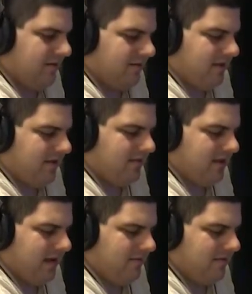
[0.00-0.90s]
the next
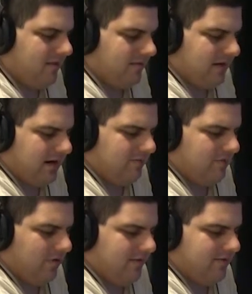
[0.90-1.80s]
game, the next
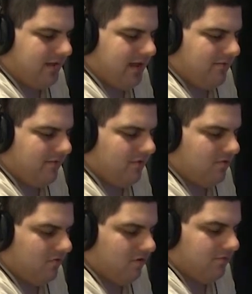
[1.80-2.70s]
boys game,
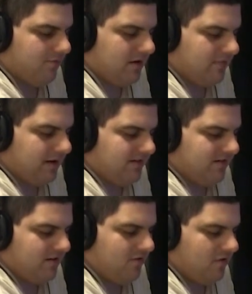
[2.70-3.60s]
of course, we're going to
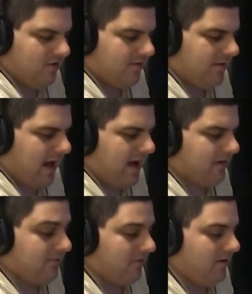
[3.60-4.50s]
mention, of course, was
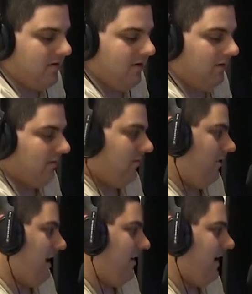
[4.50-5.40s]
Oxford. The
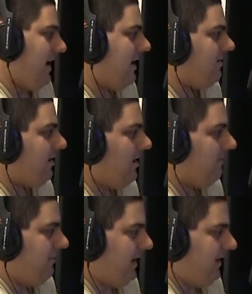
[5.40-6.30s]
Wildcats
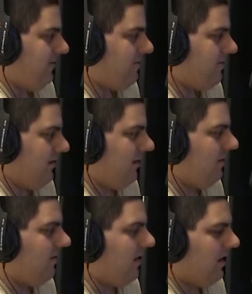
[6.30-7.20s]
unbeaten
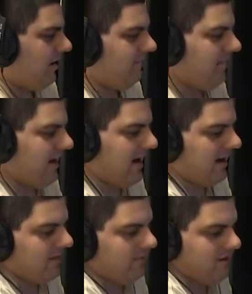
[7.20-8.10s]
still um,
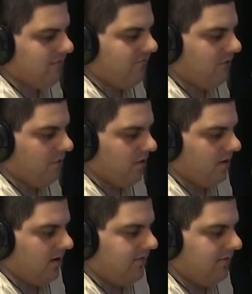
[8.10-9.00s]
behind their big
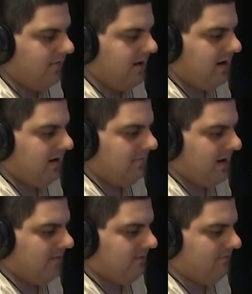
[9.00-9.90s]
four of them: um,
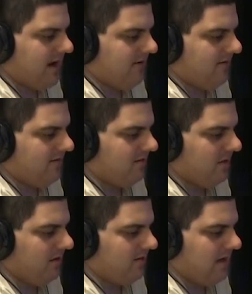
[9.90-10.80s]
Mason Byrish,
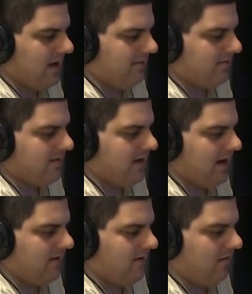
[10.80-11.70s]
Jamal Thomas,
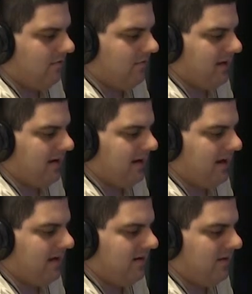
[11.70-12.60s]
Connor Elzerman,
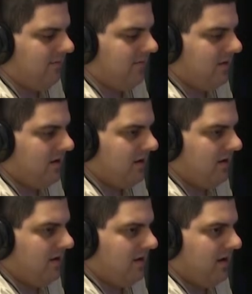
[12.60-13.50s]
and um,
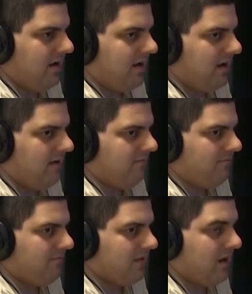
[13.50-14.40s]
and
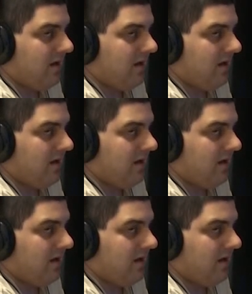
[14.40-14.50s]
um,